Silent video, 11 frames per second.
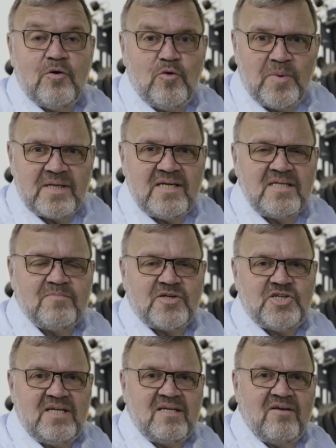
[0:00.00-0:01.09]
The
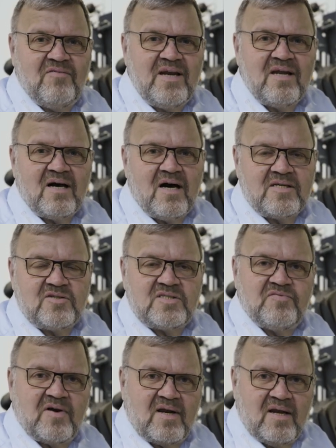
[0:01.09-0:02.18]
pivot steer function was
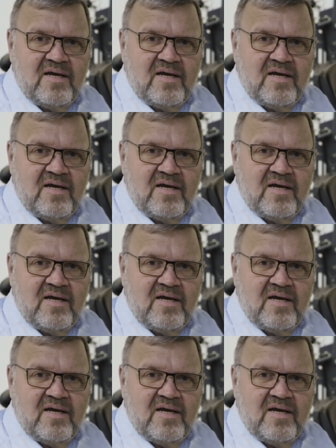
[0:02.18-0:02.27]
introduced